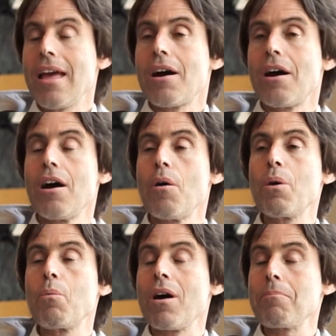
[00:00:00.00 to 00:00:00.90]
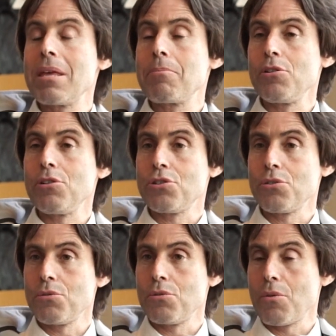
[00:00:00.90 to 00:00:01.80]
Uh, we want people
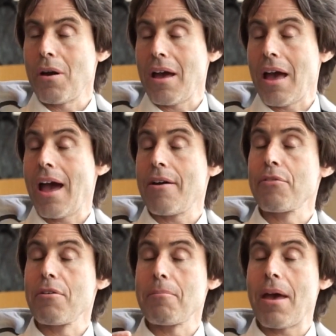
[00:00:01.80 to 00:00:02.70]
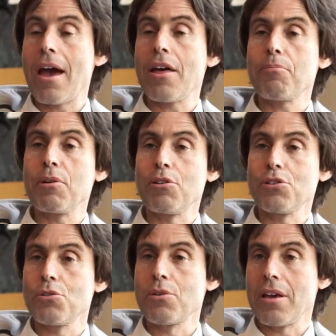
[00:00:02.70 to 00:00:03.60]
to have the math
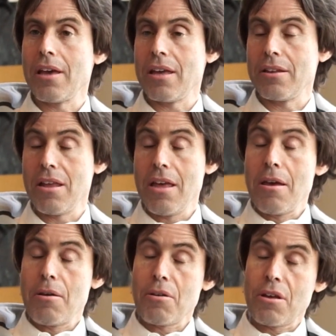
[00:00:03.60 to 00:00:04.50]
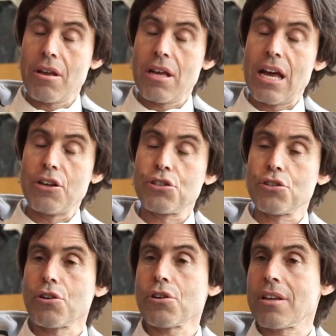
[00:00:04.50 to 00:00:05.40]
because you can
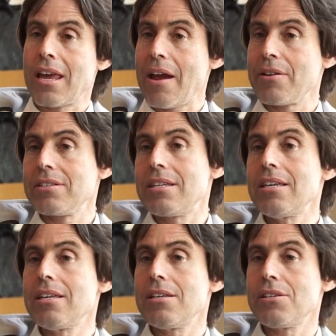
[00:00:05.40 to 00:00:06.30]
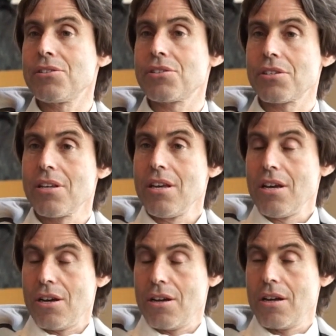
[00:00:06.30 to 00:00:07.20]
assert guarantees,
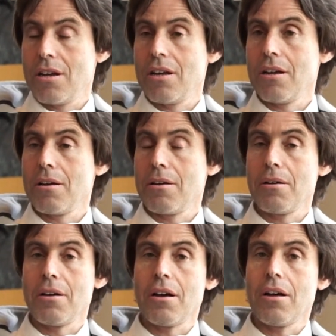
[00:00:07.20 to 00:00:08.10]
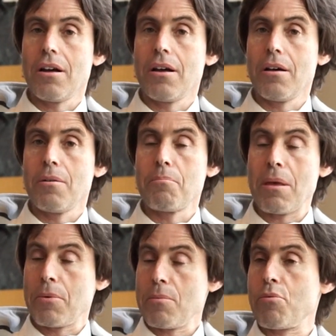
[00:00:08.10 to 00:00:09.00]
uh, uh, be
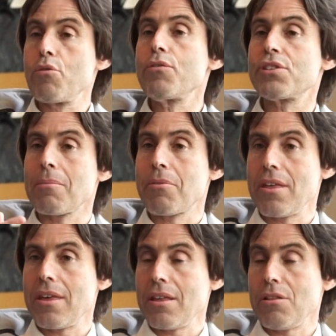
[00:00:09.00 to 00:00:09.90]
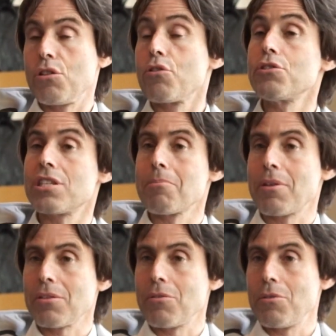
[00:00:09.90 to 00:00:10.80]
able to prove something, learn
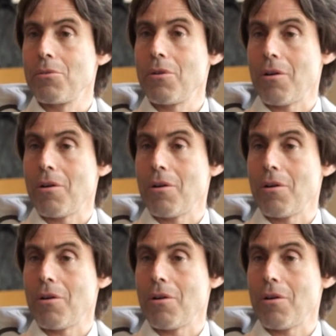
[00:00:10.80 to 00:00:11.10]
something new,